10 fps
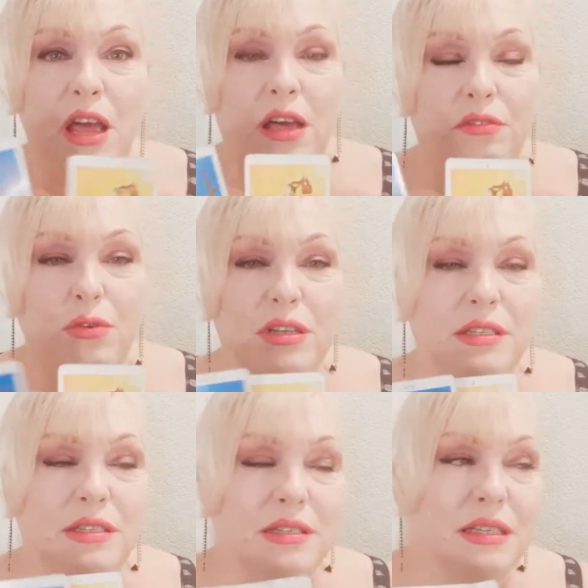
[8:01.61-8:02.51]
Of course,
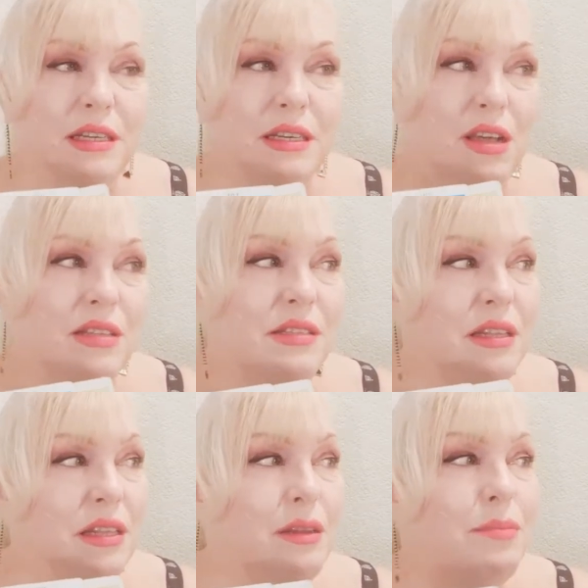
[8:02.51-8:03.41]
this is going to cause a
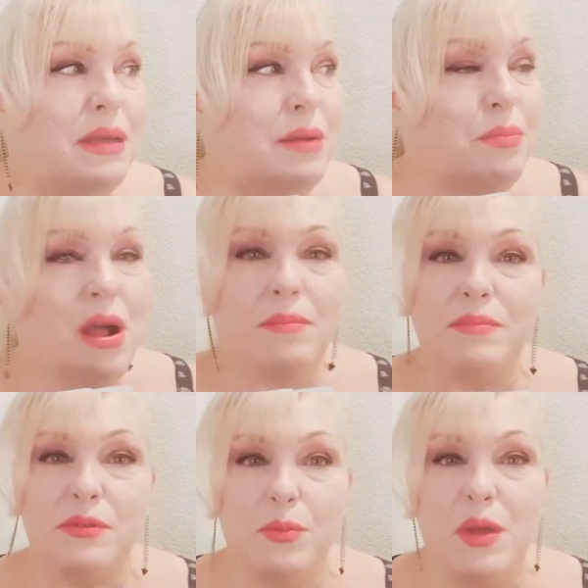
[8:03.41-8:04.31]
little bit of
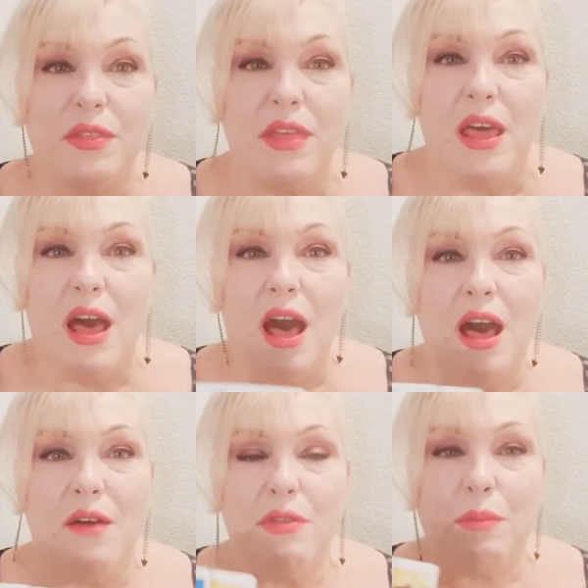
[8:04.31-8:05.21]
problems with
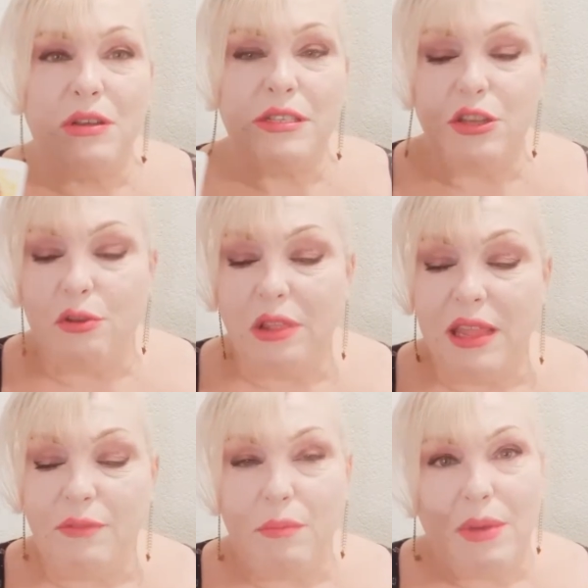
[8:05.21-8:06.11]
uh, the person you're
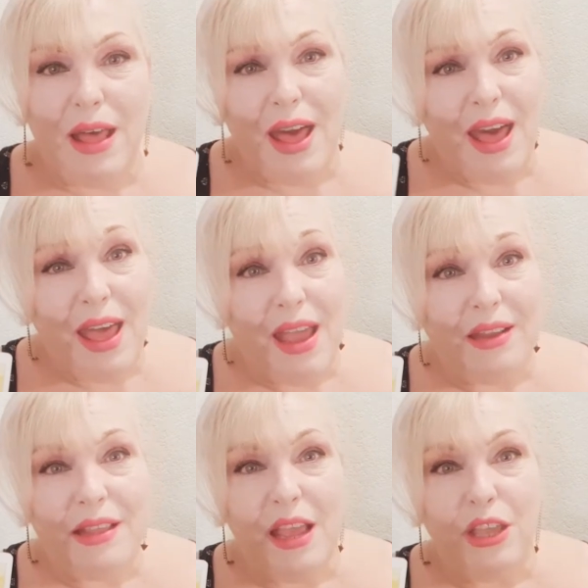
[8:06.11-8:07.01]
leaving
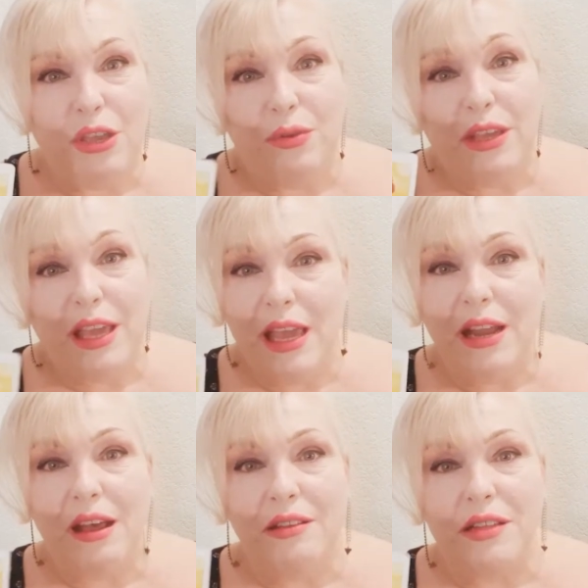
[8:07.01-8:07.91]
behind that you
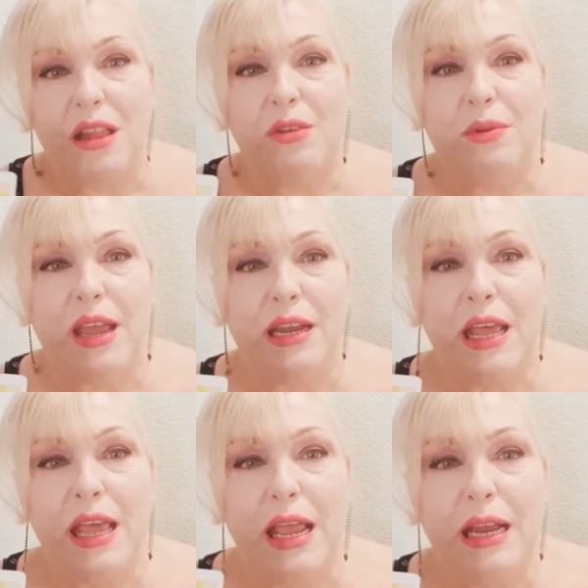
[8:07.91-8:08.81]
cannot tolerate
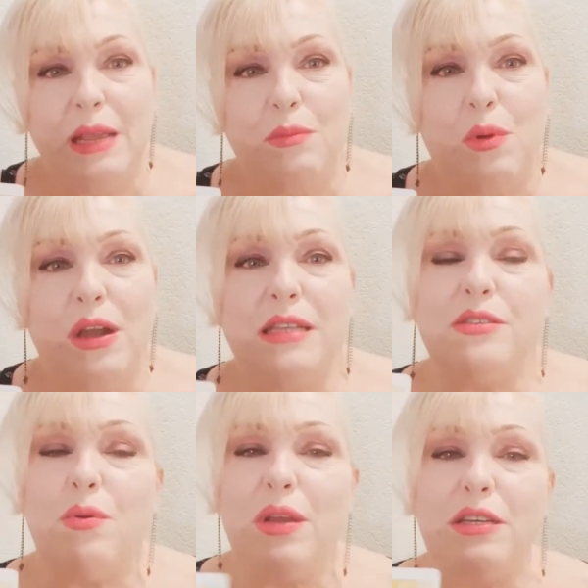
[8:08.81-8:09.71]
anymore. And it's
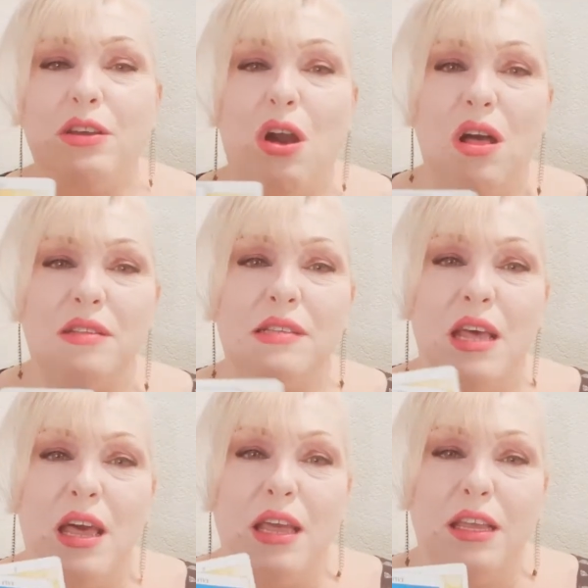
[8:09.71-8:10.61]
going to cause,
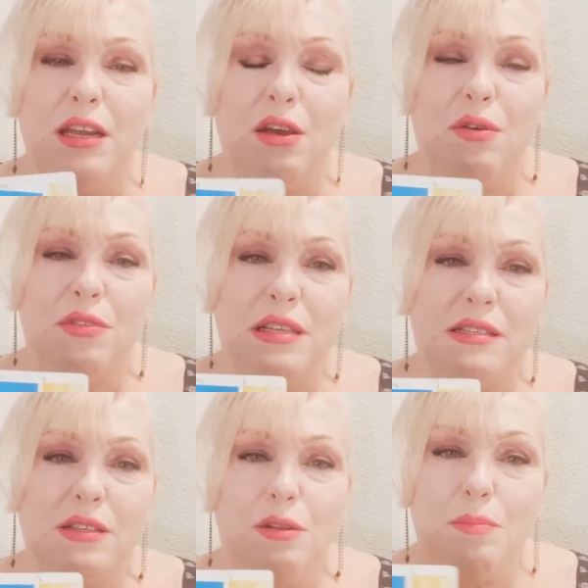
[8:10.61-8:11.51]
you know,
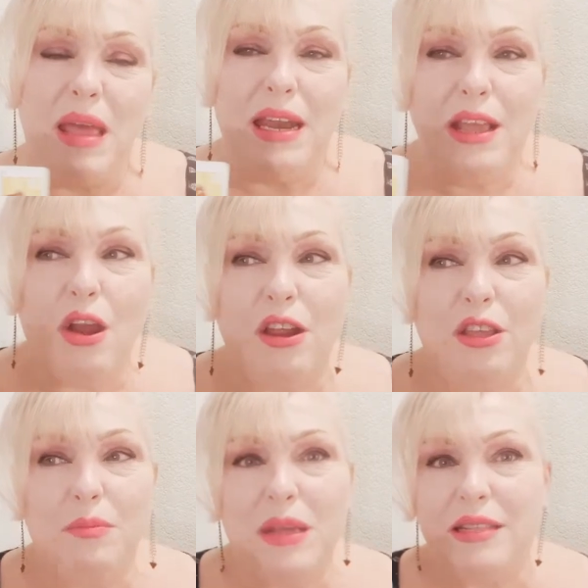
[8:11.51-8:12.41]
these little petty
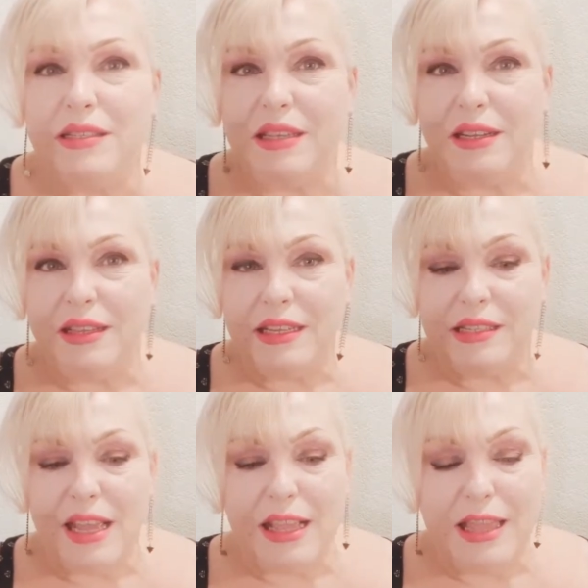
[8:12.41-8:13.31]
arguments and
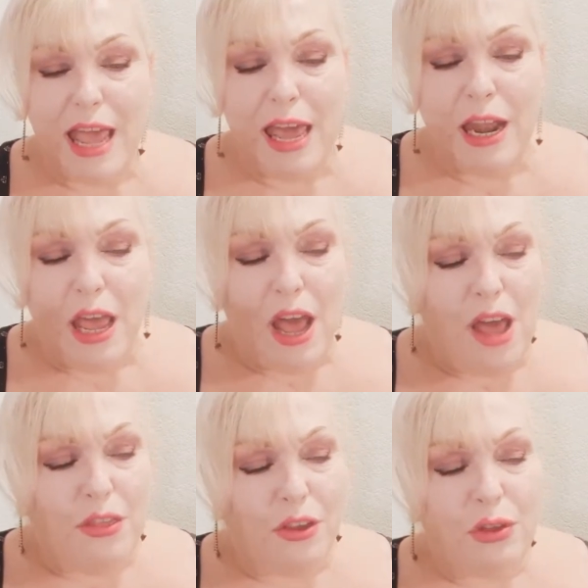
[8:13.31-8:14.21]
things like that.
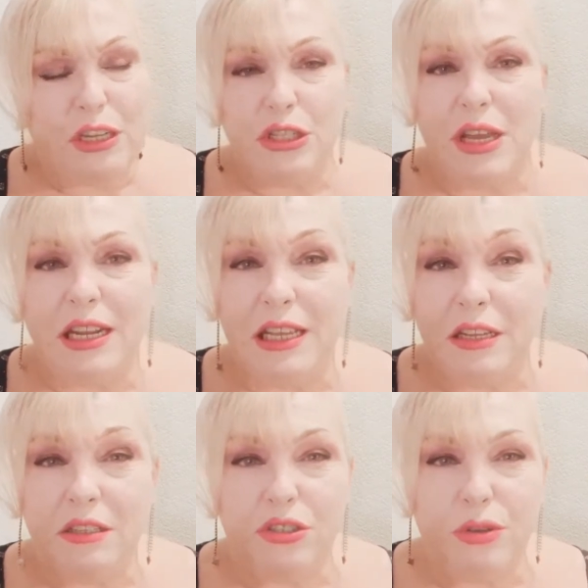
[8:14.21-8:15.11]
Uh, they're going to try to
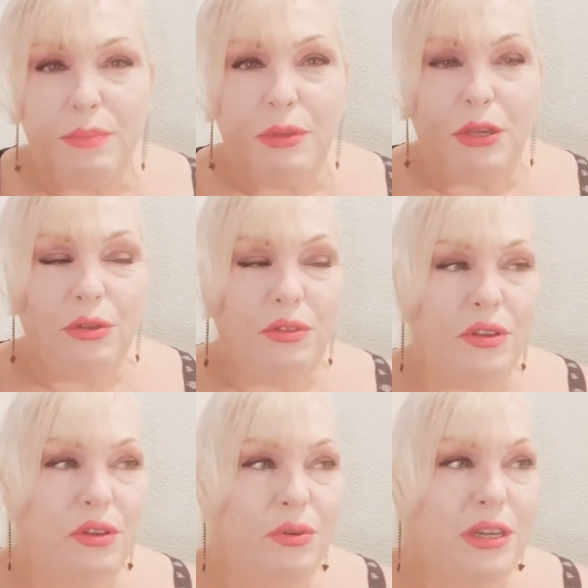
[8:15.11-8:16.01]
guilt trip you. They're
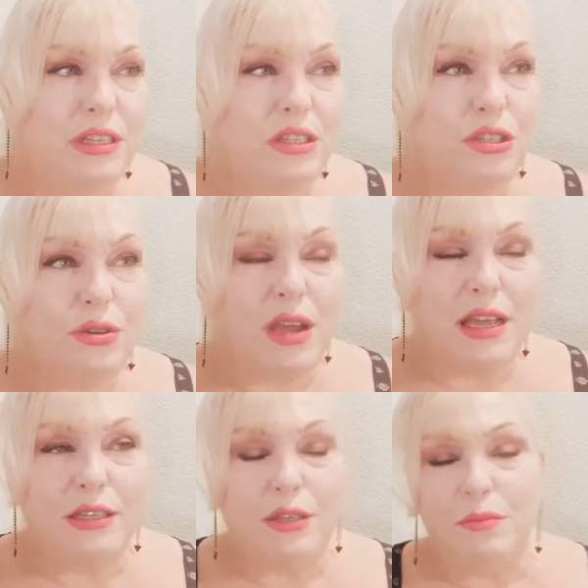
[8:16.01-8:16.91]
going to
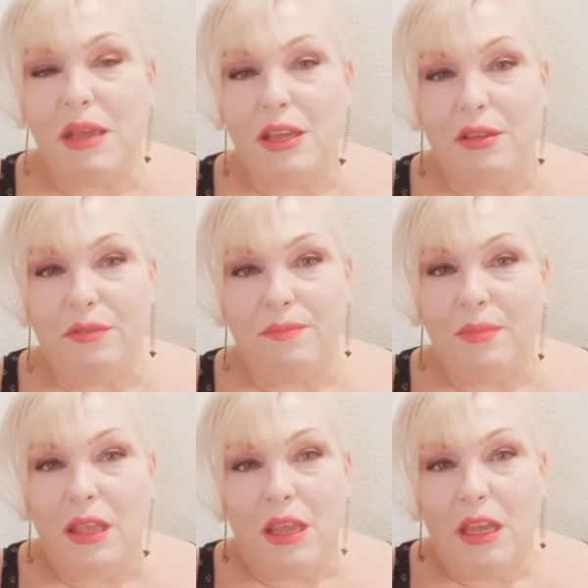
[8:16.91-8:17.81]
try to make you,
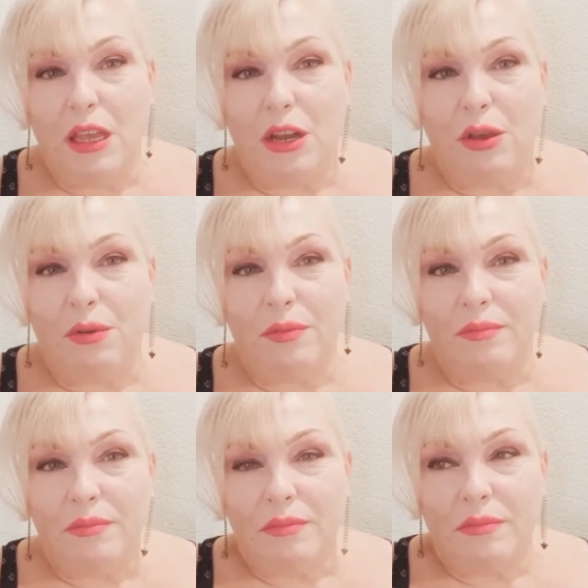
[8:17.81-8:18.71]
you know,
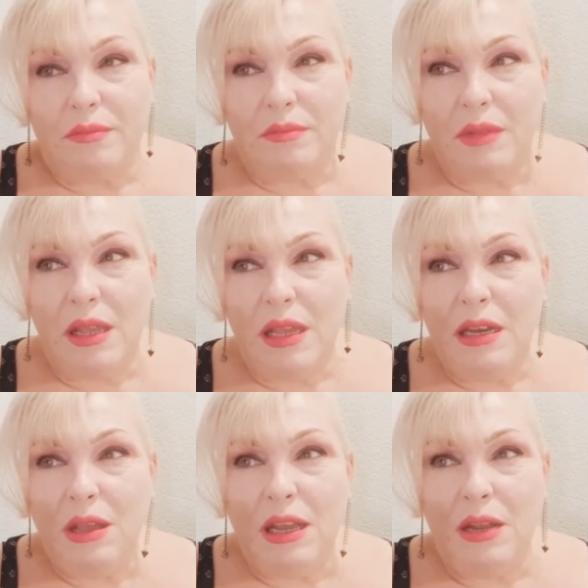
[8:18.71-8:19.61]

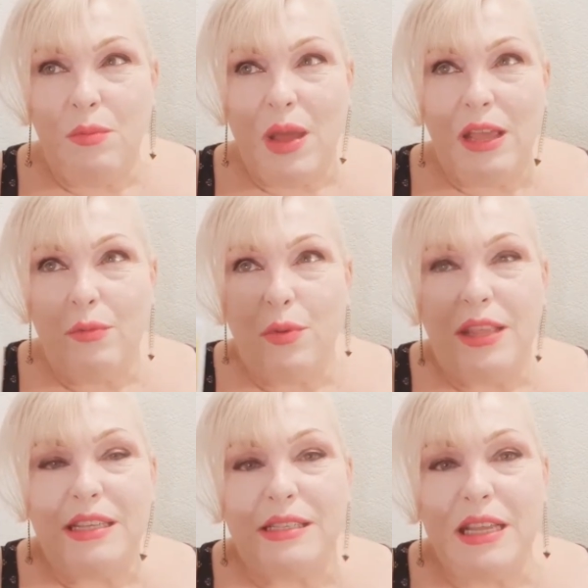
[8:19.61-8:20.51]
any anyway, when
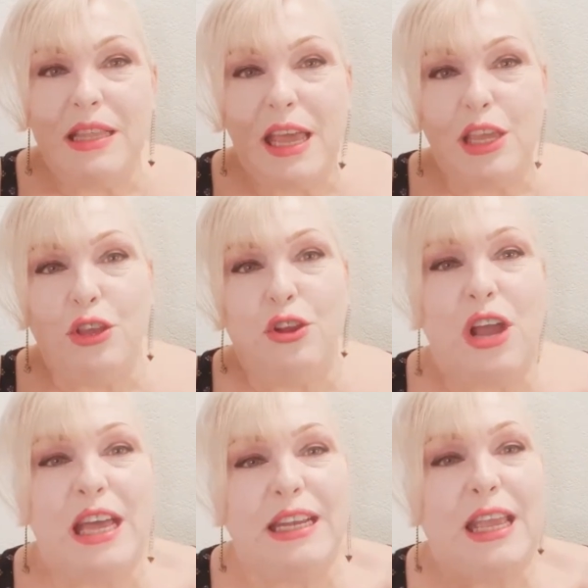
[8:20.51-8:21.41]
they see that you're
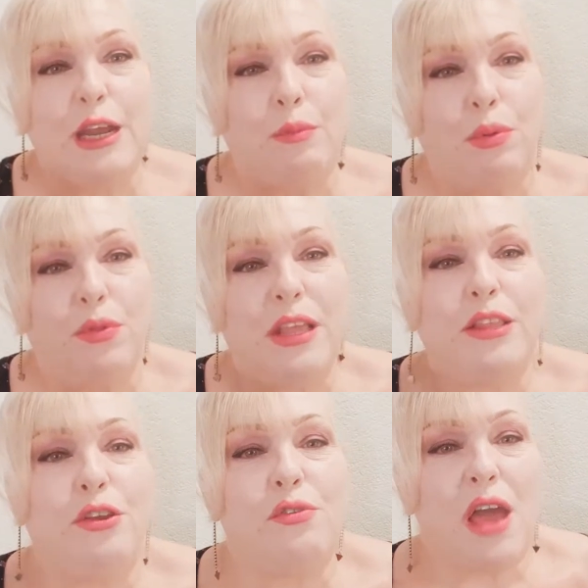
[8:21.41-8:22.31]
ungettable, that
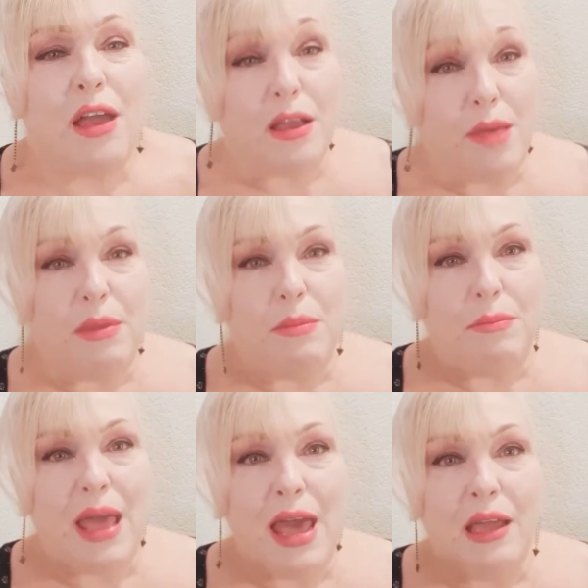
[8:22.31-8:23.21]
you're not coming
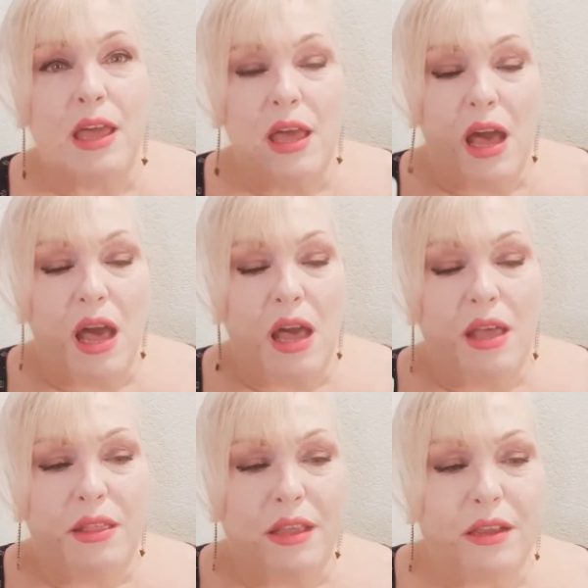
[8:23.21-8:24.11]
back, uh,
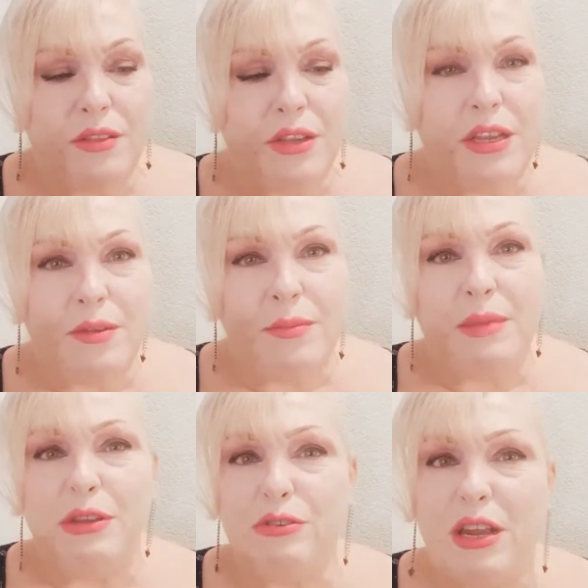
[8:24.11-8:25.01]
they're they're going to
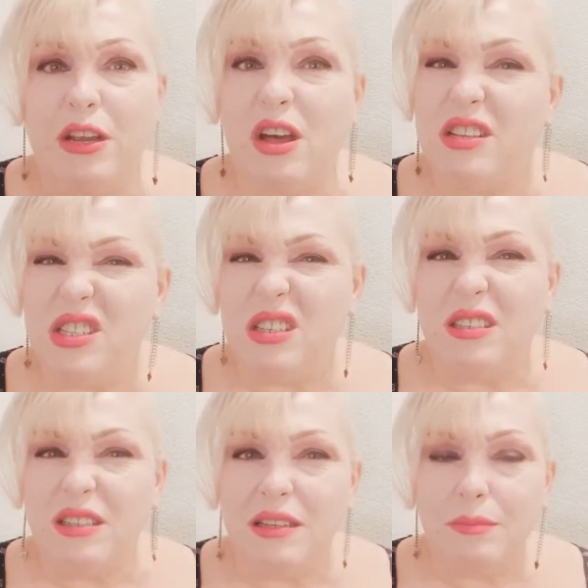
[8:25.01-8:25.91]
maybe try to cause you a
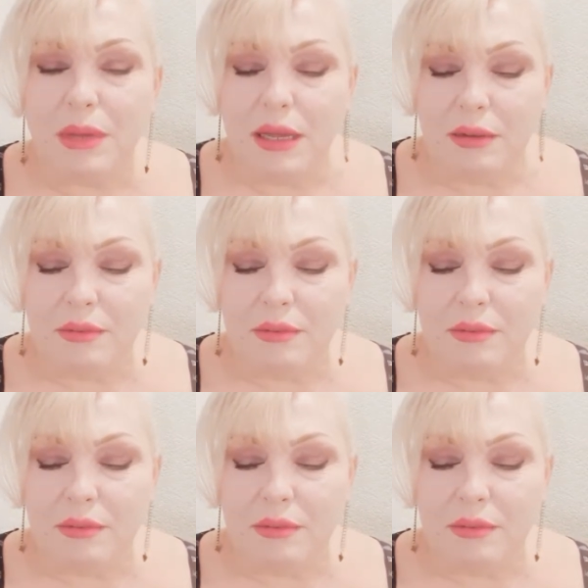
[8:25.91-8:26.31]
little bit